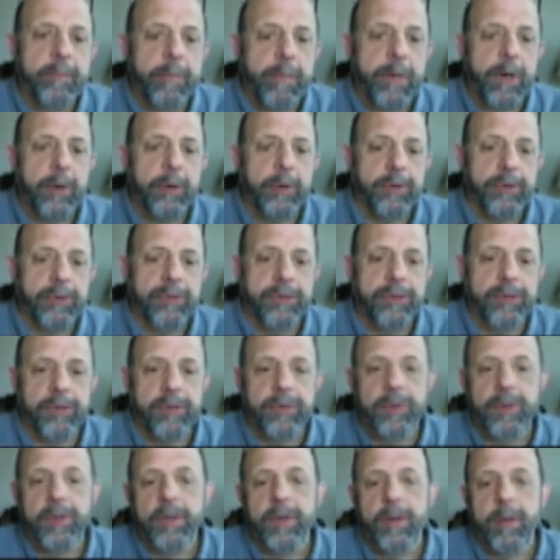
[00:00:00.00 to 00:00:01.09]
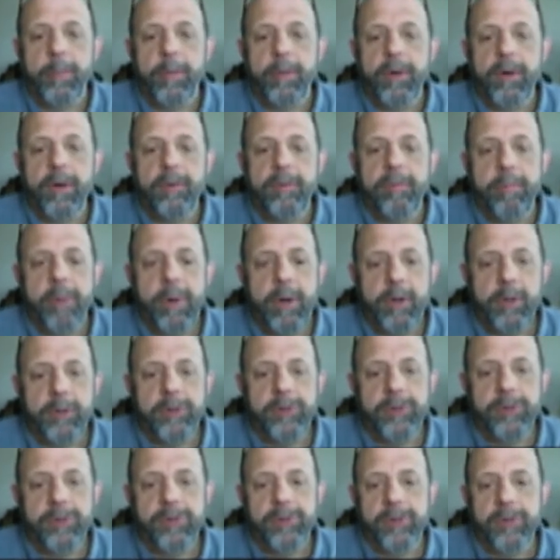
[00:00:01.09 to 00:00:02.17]
Posts, the number of
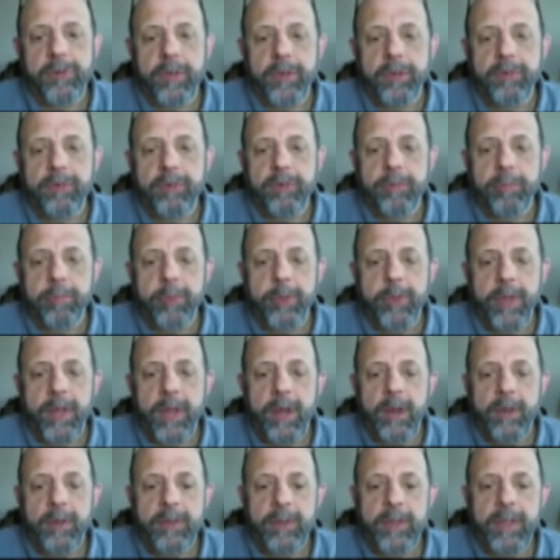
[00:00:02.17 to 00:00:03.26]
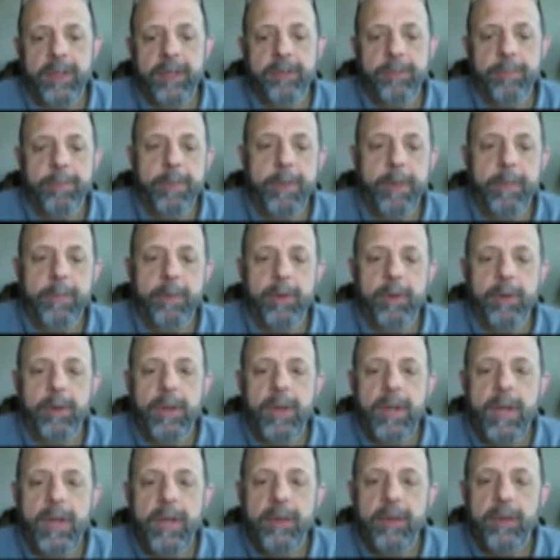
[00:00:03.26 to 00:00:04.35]
posts that you've put out. Each
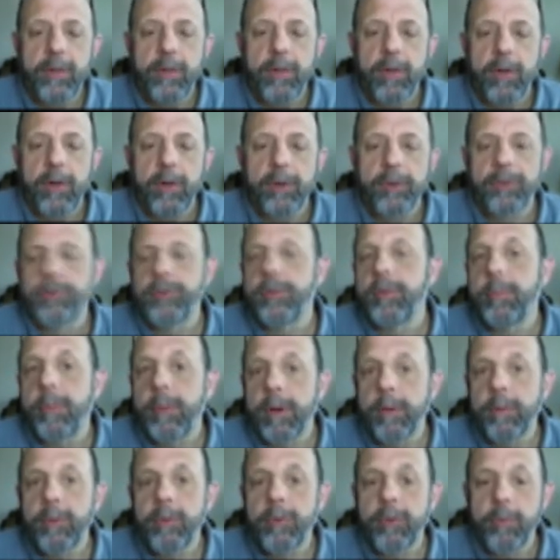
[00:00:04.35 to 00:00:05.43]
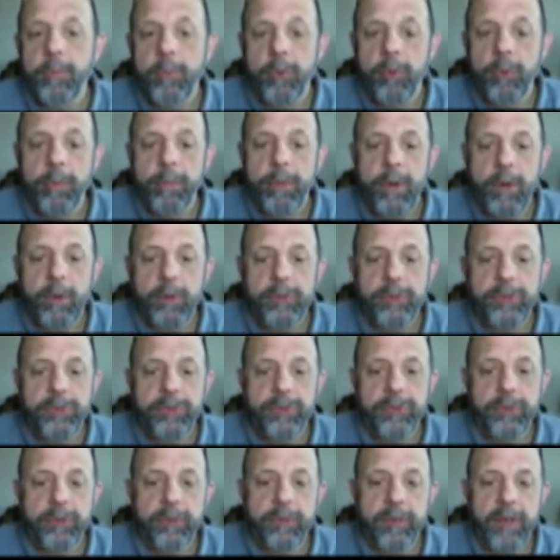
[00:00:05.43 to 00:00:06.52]
bubble, the larger the bubble, the more
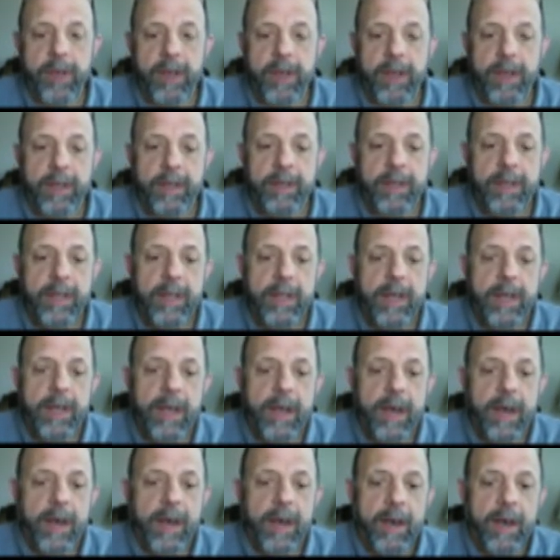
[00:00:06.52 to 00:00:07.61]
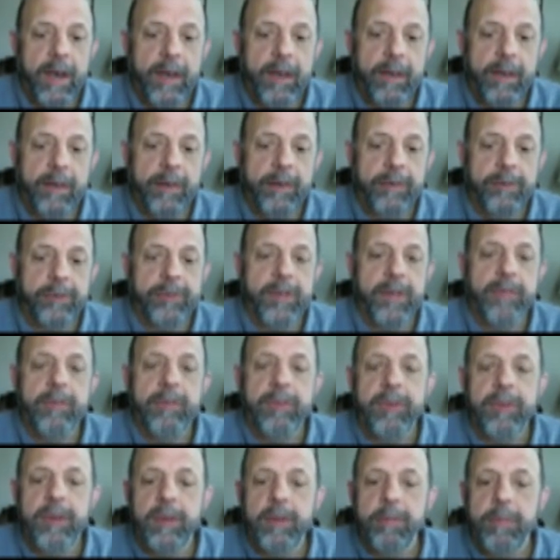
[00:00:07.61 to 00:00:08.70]
posts you've had.
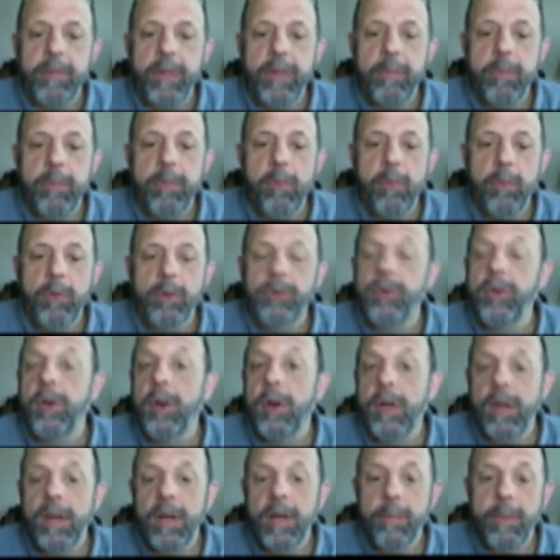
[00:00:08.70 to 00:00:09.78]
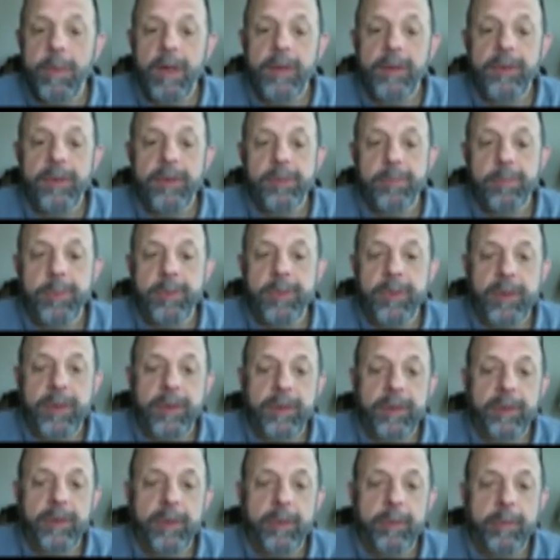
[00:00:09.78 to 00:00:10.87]
17 people were talking about this
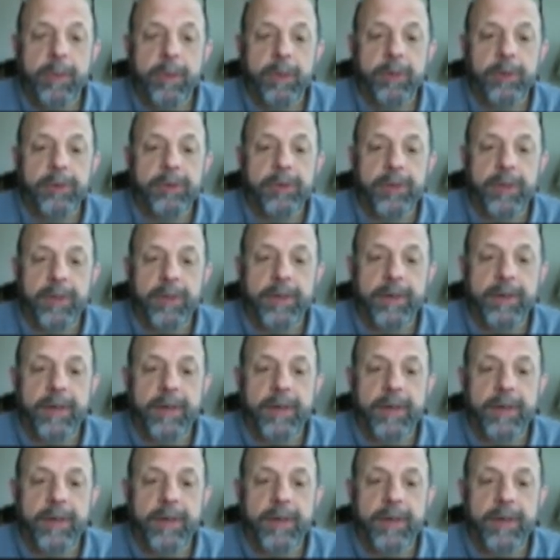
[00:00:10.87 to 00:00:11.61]
particular post